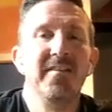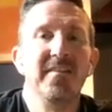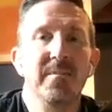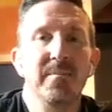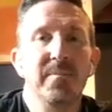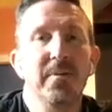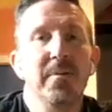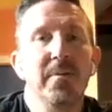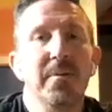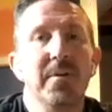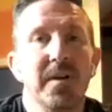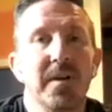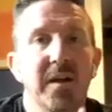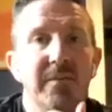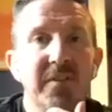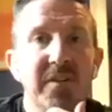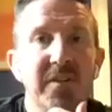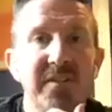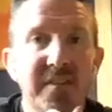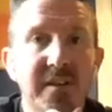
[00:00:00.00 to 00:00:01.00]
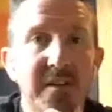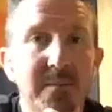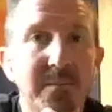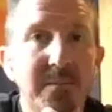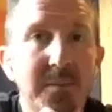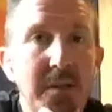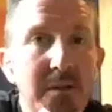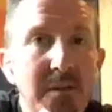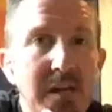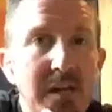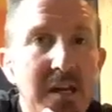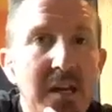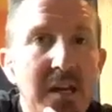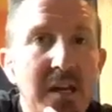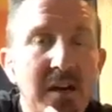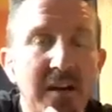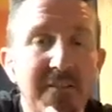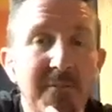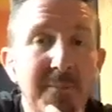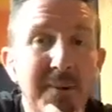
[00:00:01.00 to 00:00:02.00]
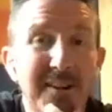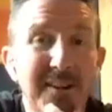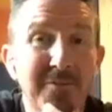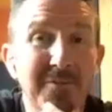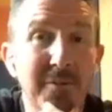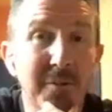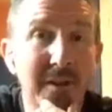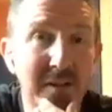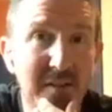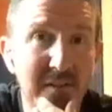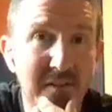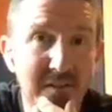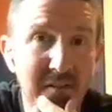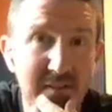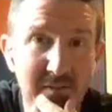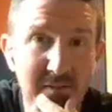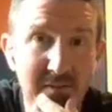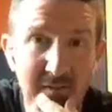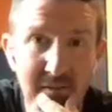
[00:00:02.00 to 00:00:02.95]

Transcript: the support of this community, of my voice,